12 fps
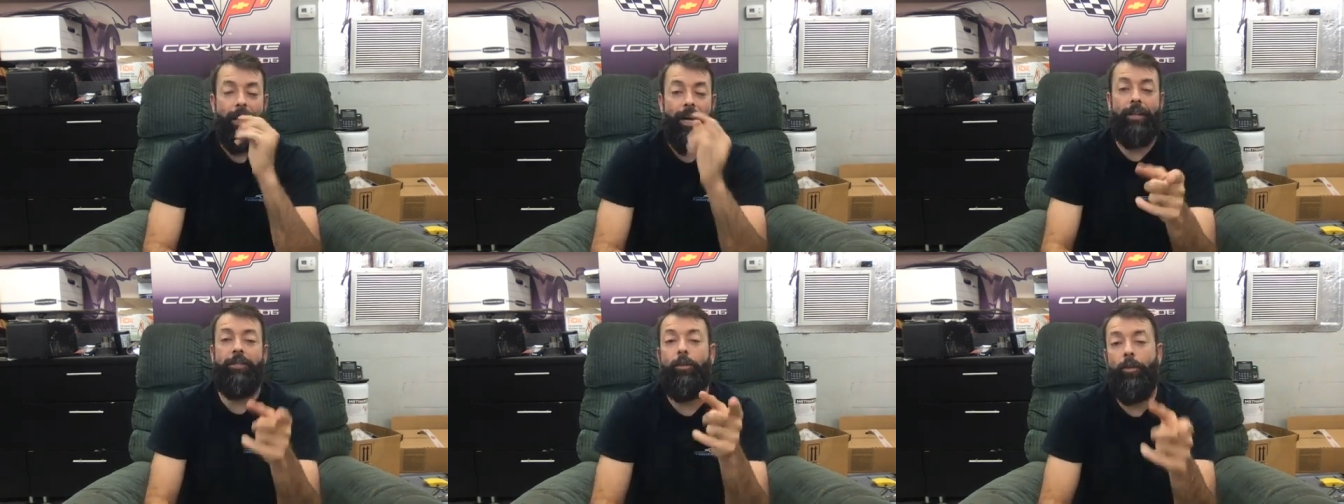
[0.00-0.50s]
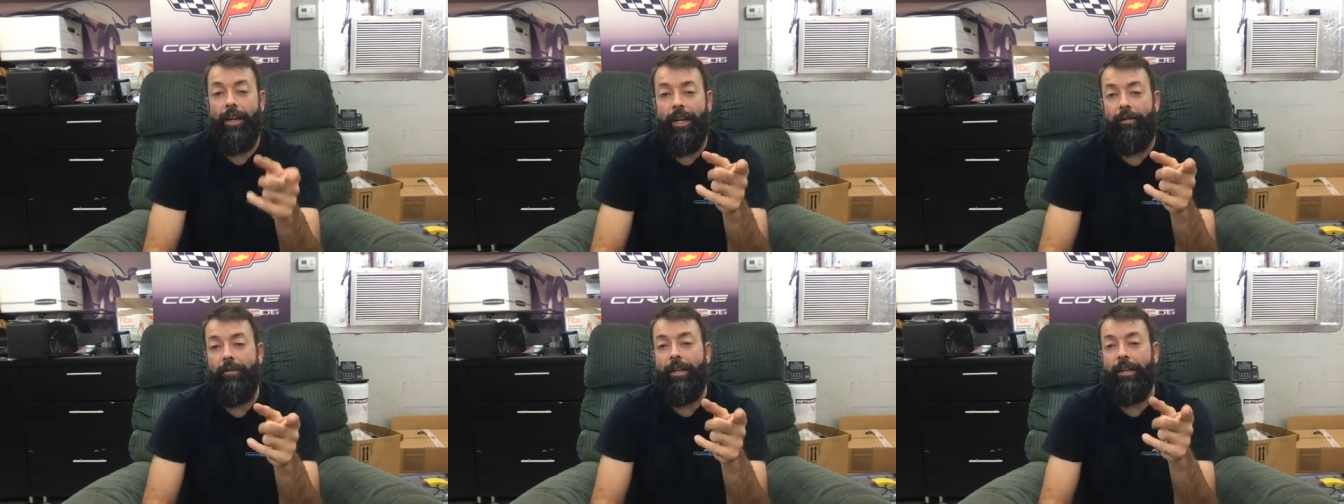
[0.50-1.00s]

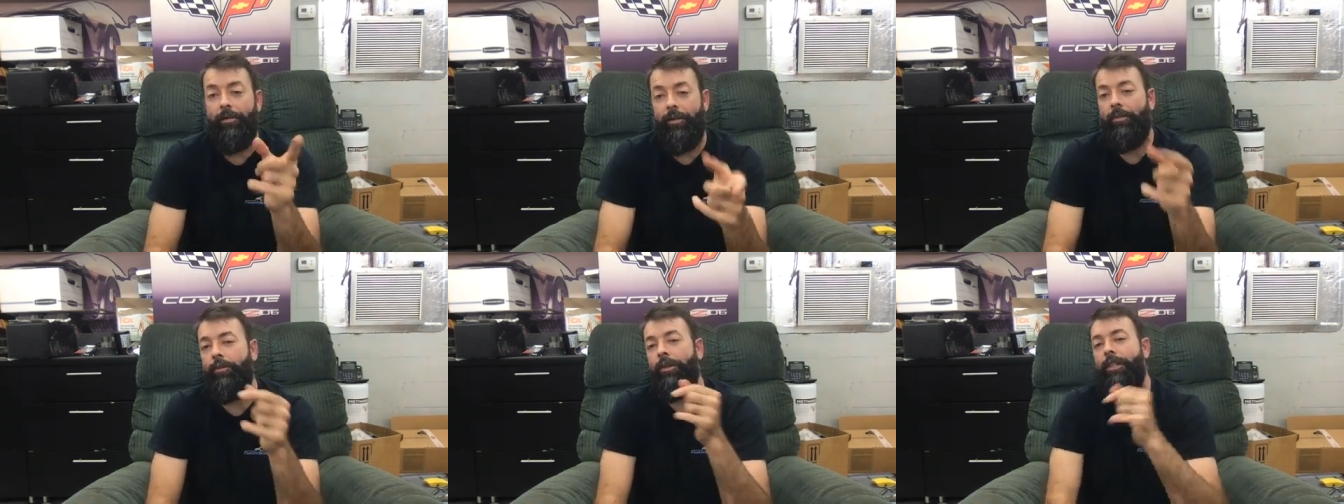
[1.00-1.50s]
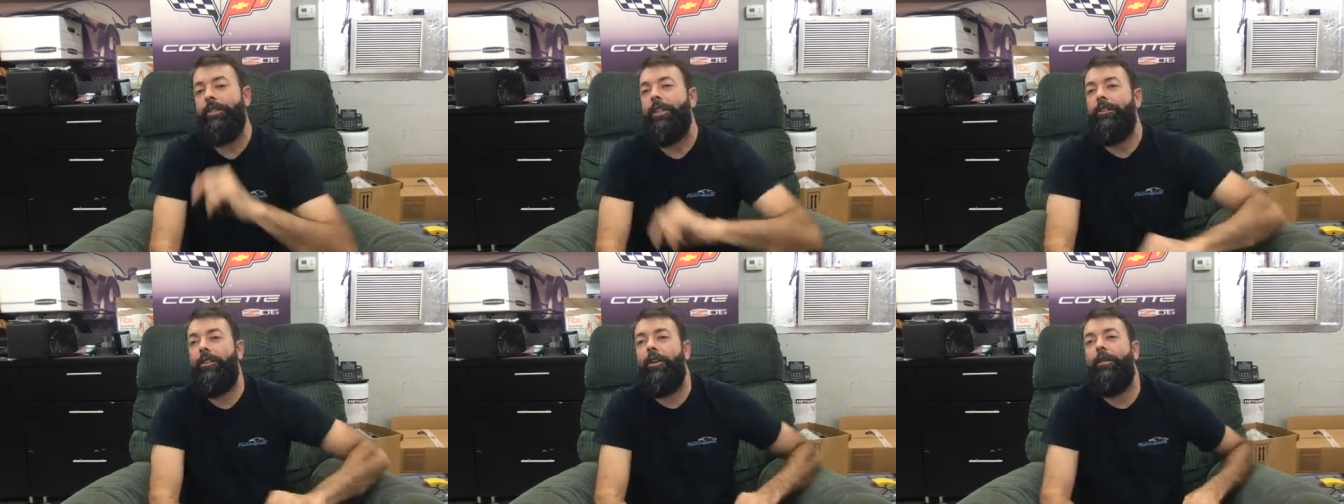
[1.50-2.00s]
Actually,
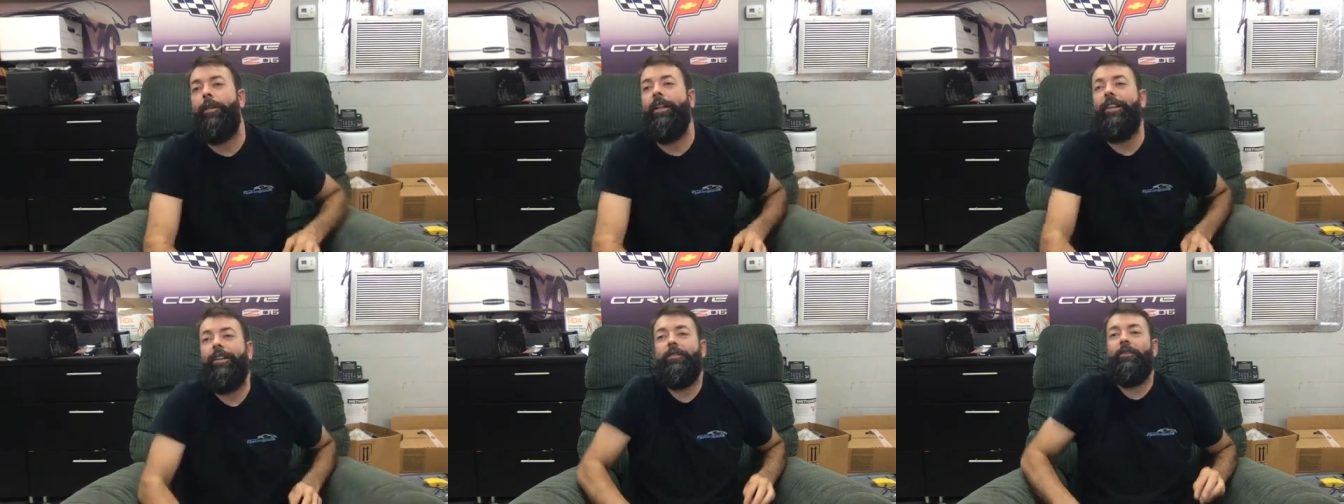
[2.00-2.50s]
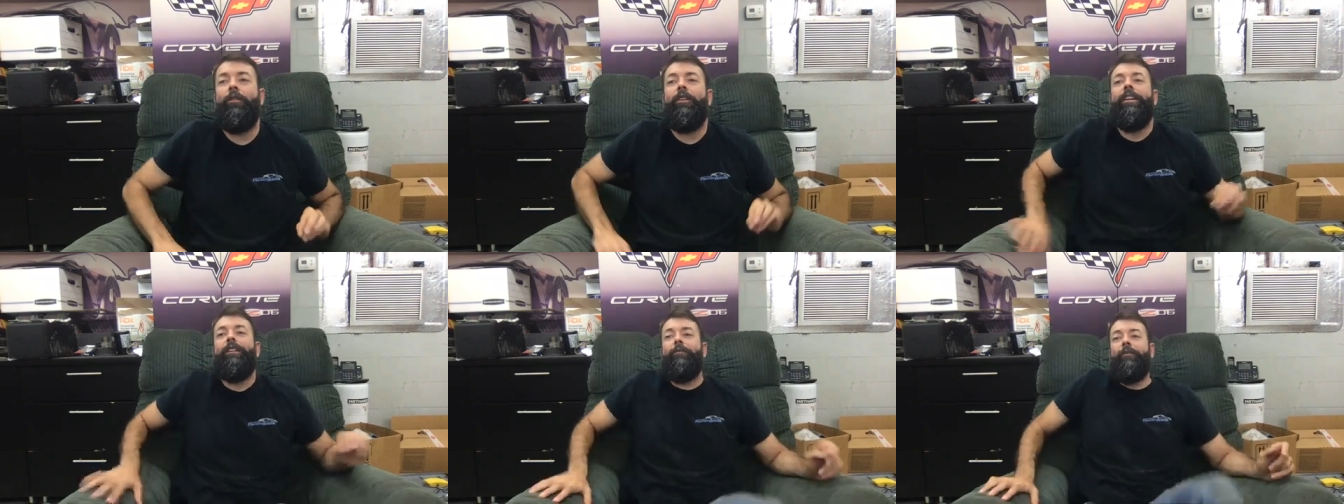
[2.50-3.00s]
let's talk about that story here for